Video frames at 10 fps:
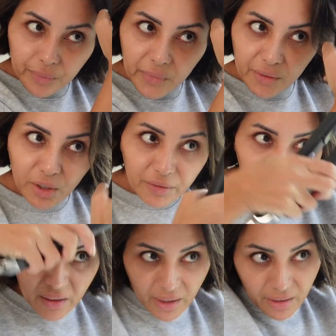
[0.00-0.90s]
Have you ever
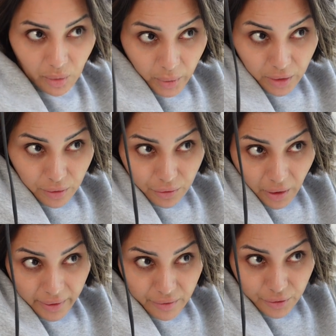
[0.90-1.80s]
done that thing where you've
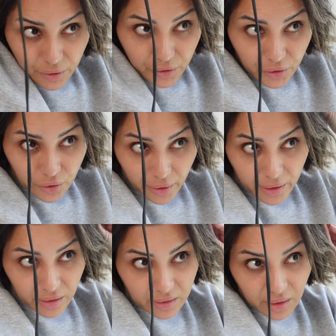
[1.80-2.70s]
kind of used a
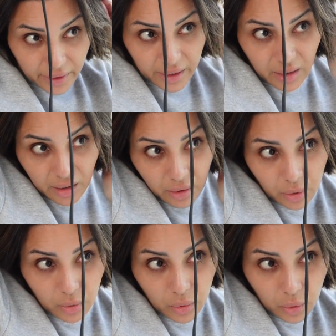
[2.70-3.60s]
straightener to like
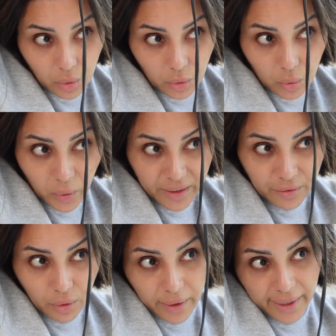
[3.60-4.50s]
curl or wave
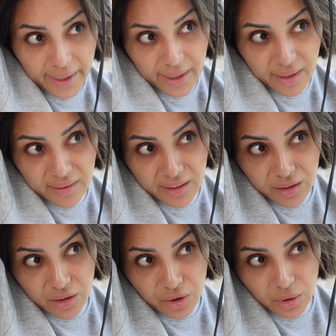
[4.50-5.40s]
your hair, and
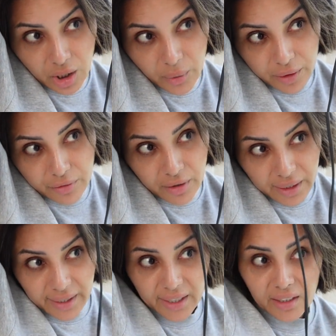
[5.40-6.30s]
then you go over it
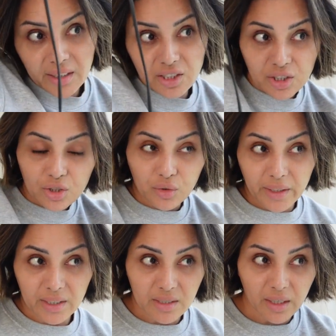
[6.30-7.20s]
again and it just
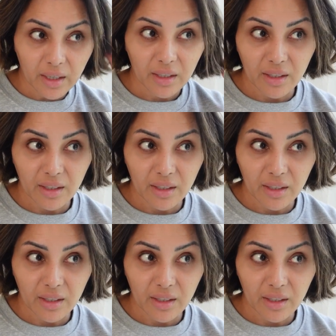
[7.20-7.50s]
straightens it?